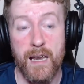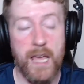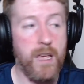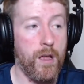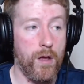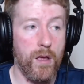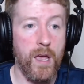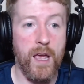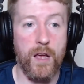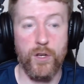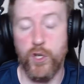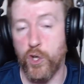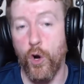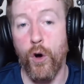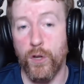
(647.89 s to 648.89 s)
Like,
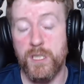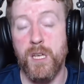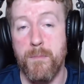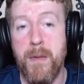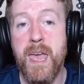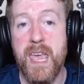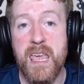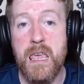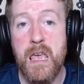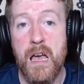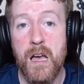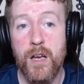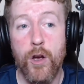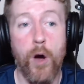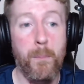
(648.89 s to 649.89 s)
sure, to
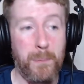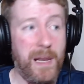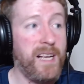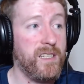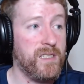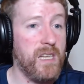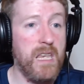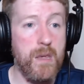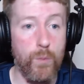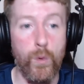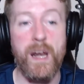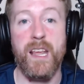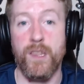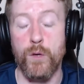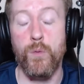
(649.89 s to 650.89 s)
me, Complexity
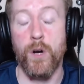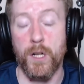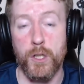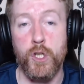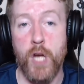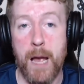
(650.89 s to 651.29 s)
winning the world